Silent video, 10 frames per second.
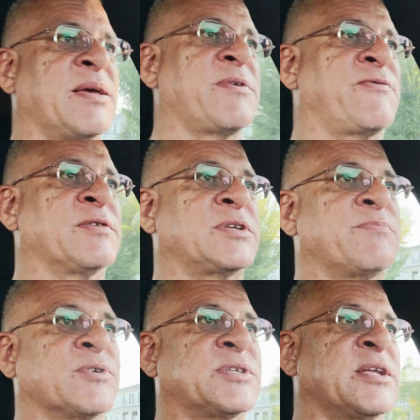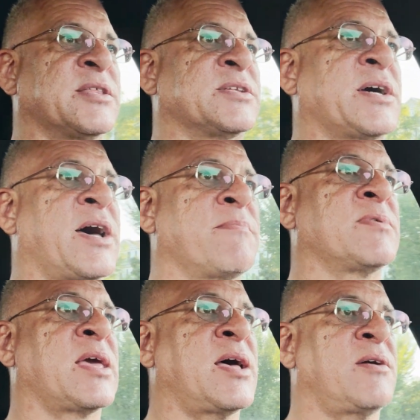maybe 15% of the time,
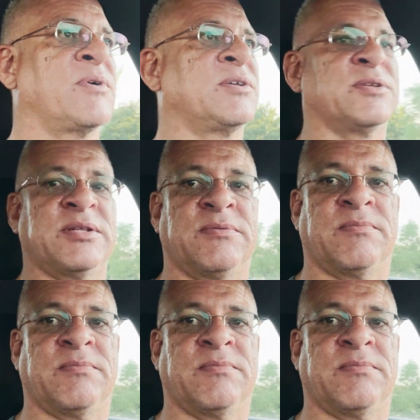yeah, well,